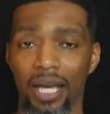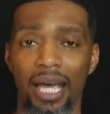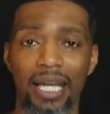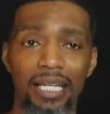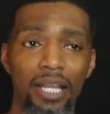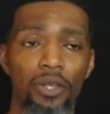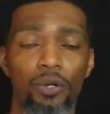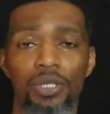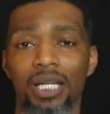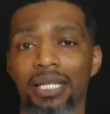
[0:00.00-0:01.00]
And in
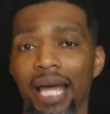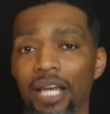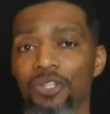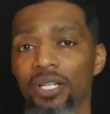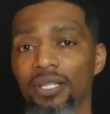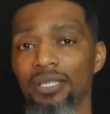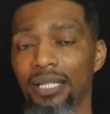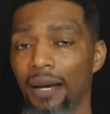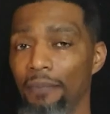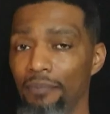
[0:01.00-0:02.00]
those connections that
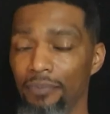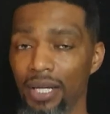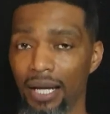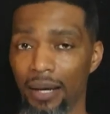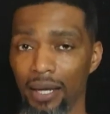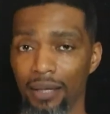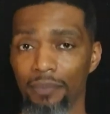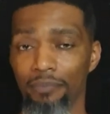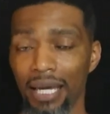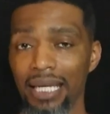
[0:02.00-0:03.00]
I
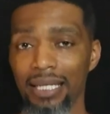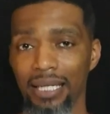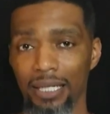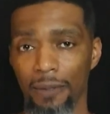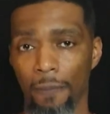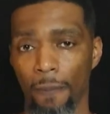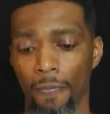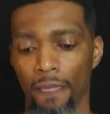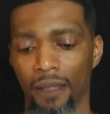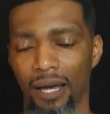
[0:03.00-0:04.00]
am making,
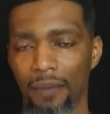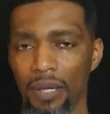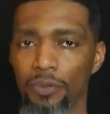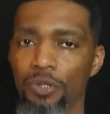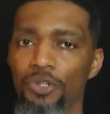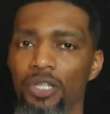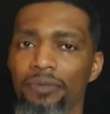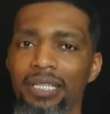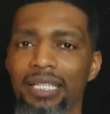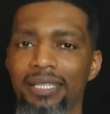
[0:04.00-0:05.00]
I'm able to
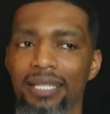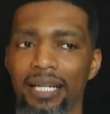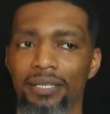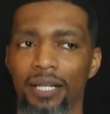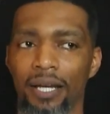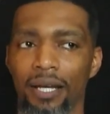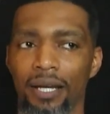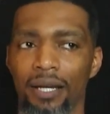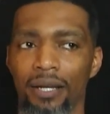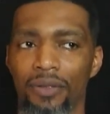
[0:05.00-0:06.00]
generate insights
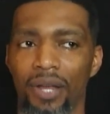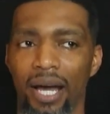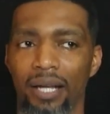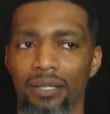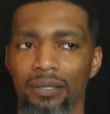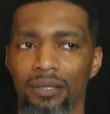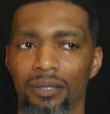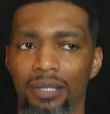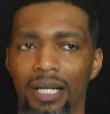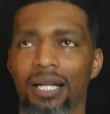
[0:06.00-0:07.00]
that
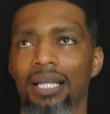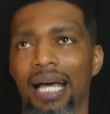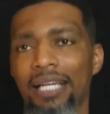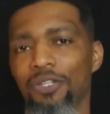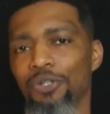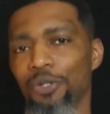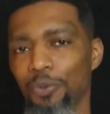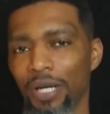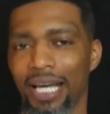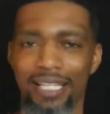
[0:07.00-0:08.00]
the classical
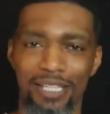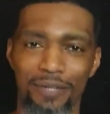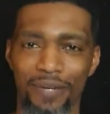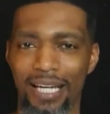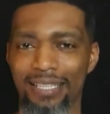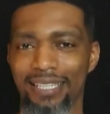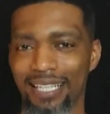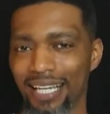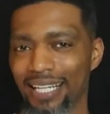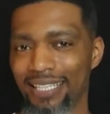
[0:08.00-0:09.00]
way, as if
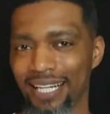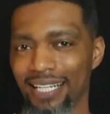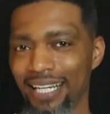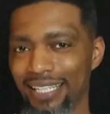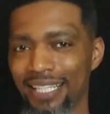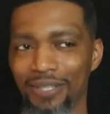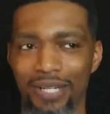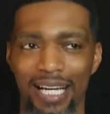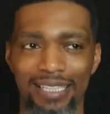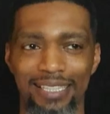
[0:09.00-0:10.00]
the Anti-Net
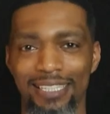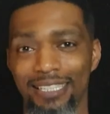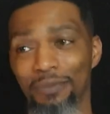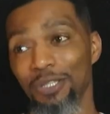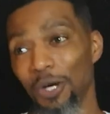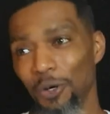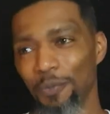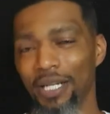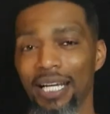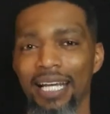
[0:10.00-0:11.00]
Zettelkasten system is old,
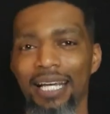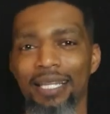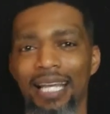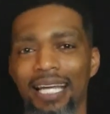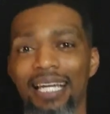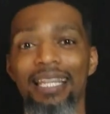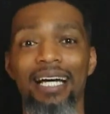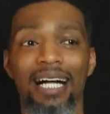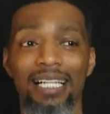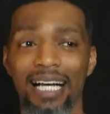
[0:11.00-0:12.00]
but that in the
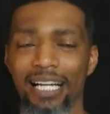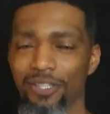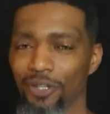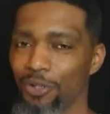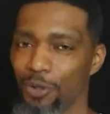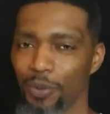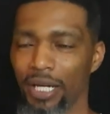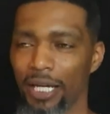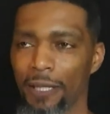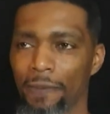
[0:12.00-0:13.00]
classical
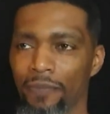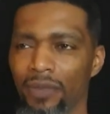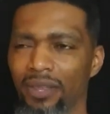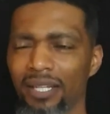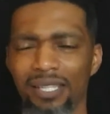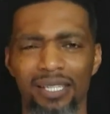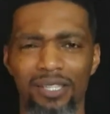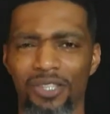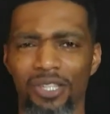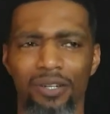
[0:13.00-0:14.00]
way doesn't
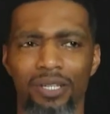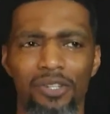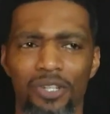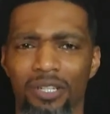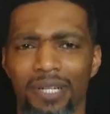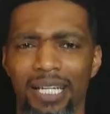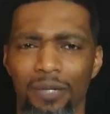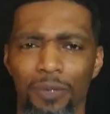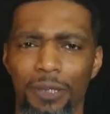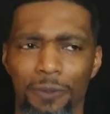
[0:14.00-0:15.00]
necessarily generate at
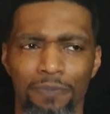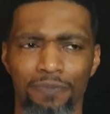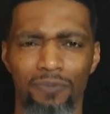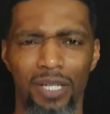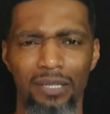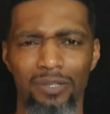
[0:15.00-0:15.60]
will, right?